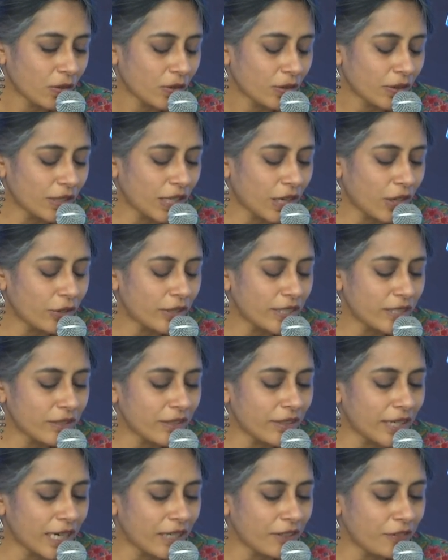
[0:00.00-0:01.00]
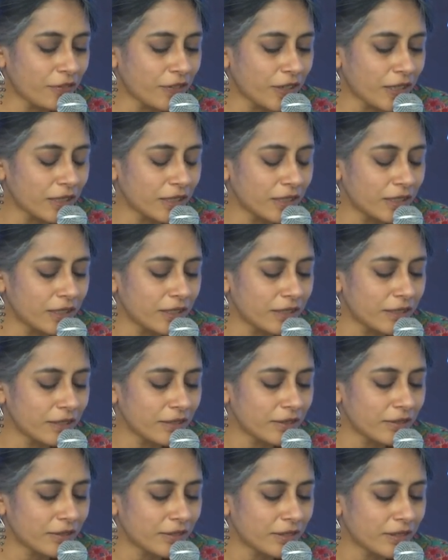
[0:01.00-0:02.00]
now his grandfather
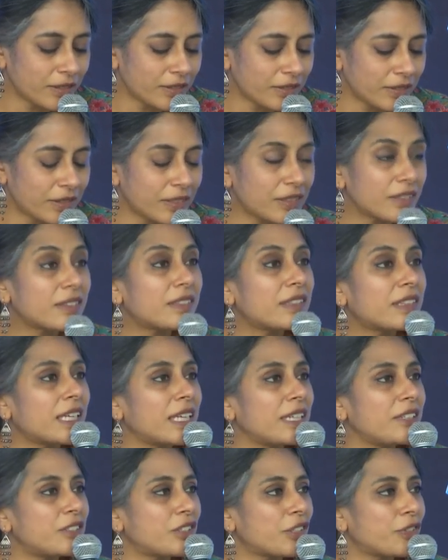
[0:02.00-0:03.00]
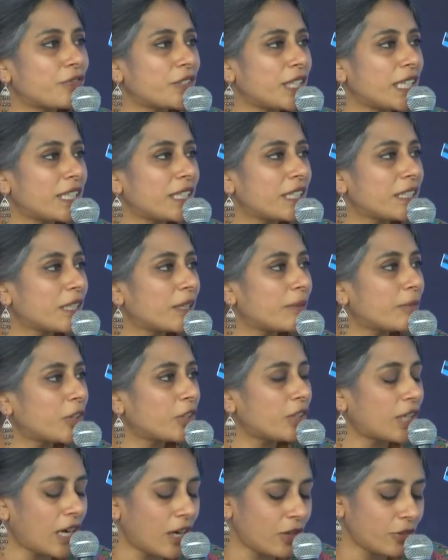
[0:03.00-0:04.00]
thinks of taking him
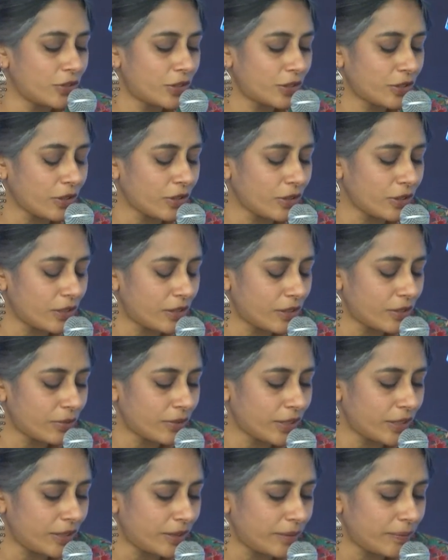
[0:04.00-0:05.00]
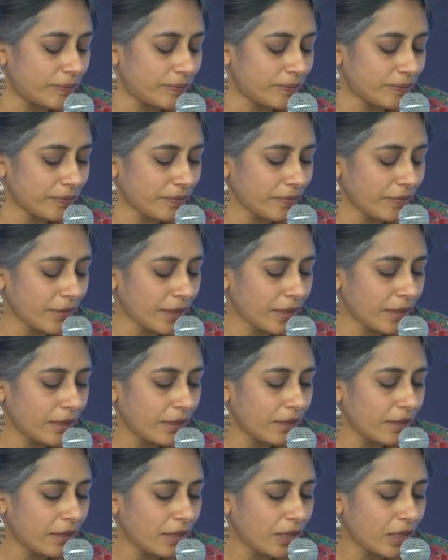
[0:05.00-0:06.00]
on house calls with him.
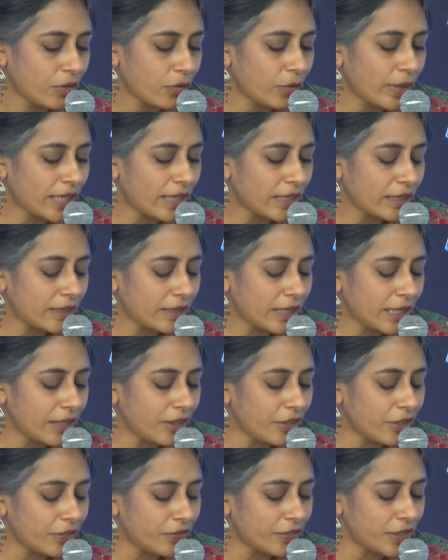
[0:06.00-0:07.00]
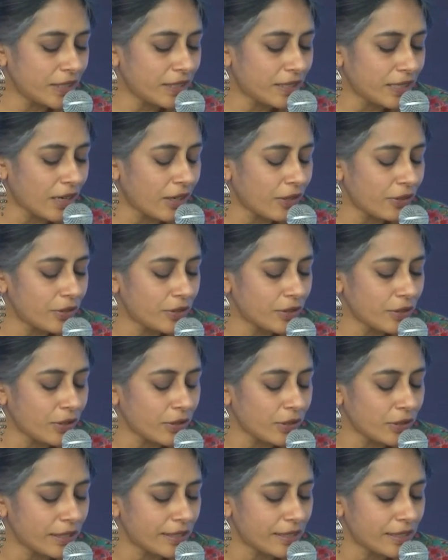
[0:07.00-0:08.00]
When I think of these house
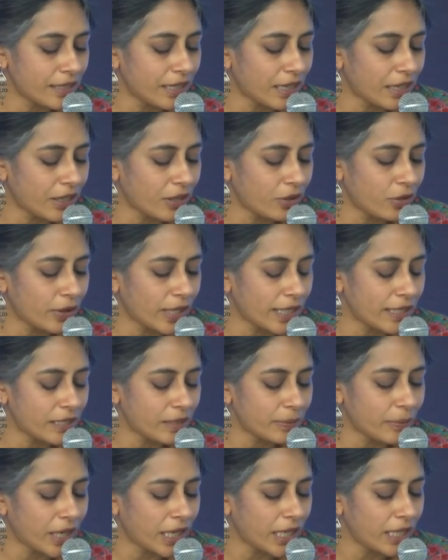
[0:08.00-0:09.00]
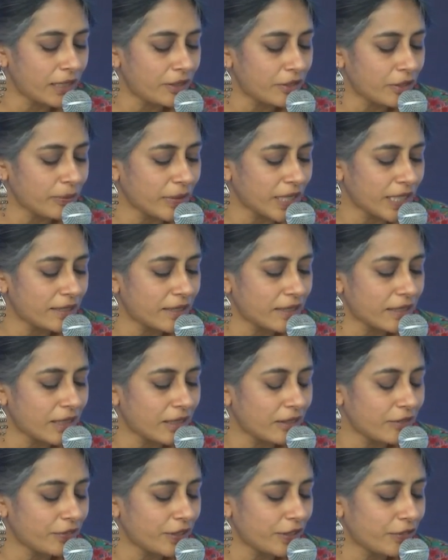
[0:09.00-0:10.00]
calls now, I smile to
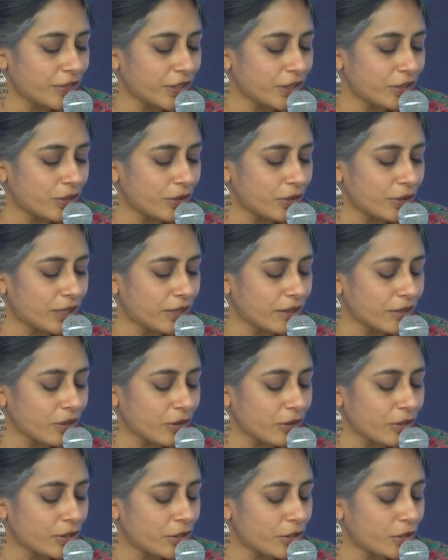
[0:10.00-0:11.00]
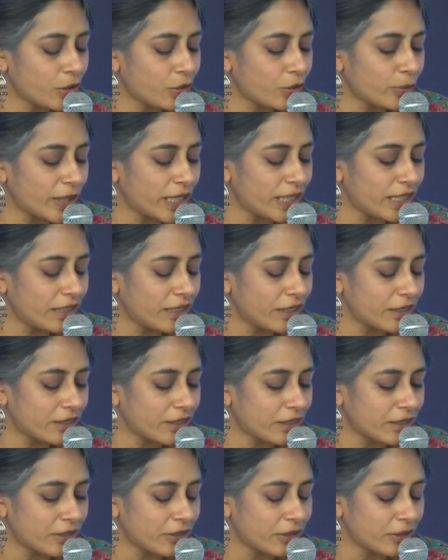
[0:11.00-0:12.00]
myself, even though it is all so many
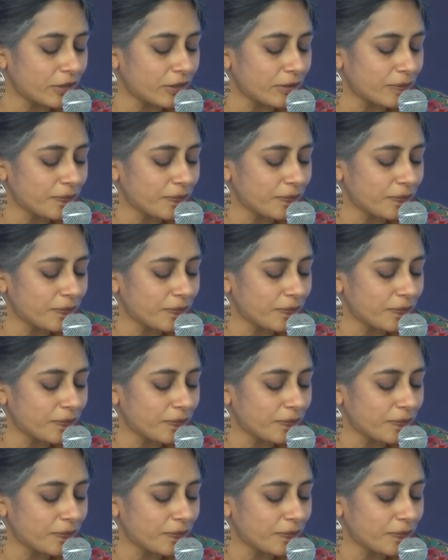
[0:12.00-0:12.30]
years ago.